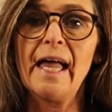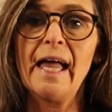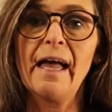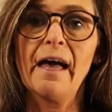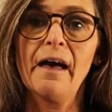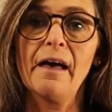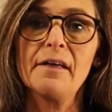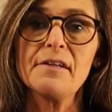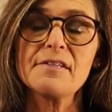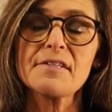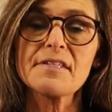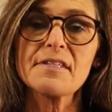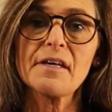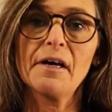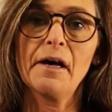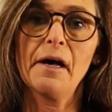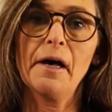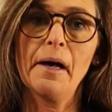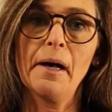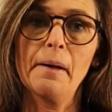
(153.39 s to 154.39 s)
and
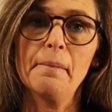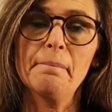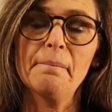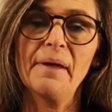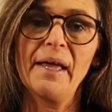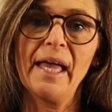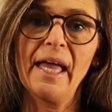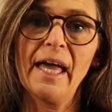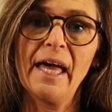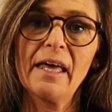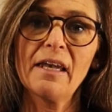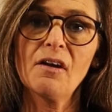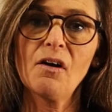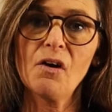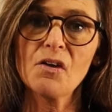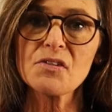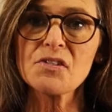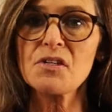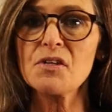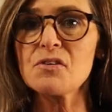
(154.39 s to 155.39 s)

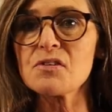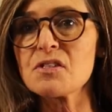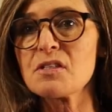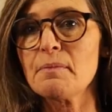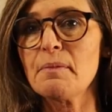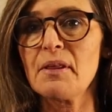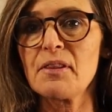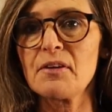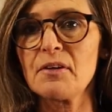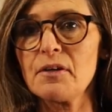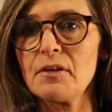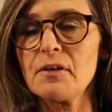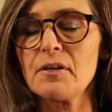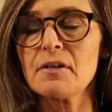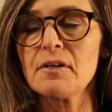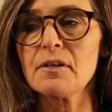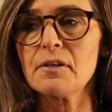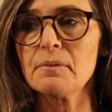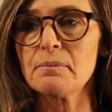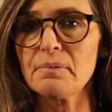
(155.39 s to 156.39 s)
also some other
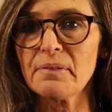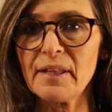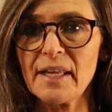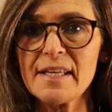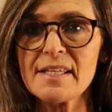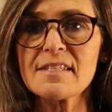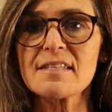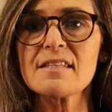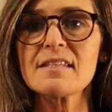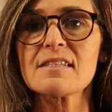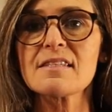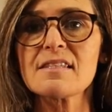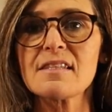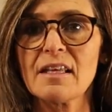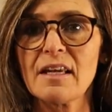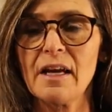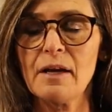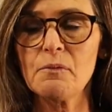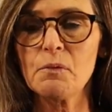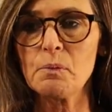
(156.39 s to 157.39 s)
places
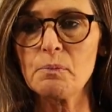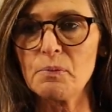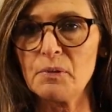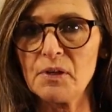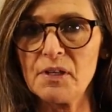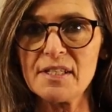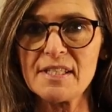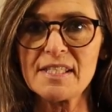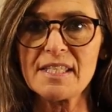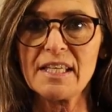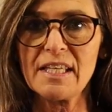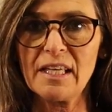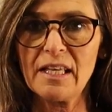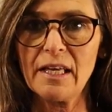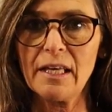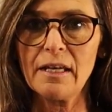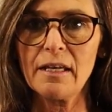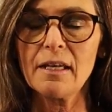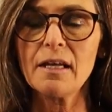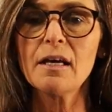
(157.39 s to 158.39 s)
that I will put
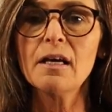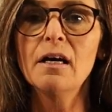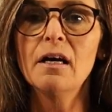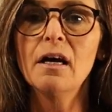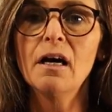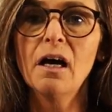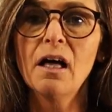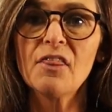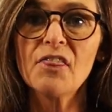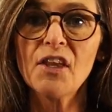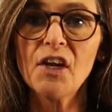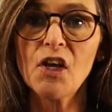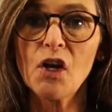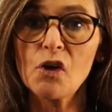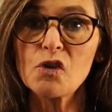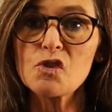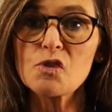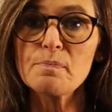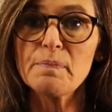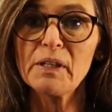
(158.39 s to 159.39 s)
in the
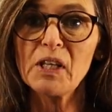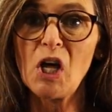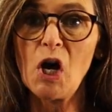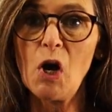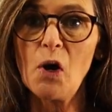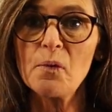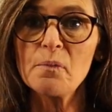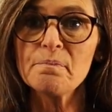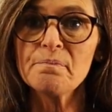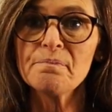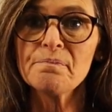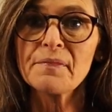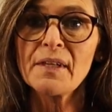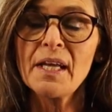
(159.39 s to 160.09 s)
notes below.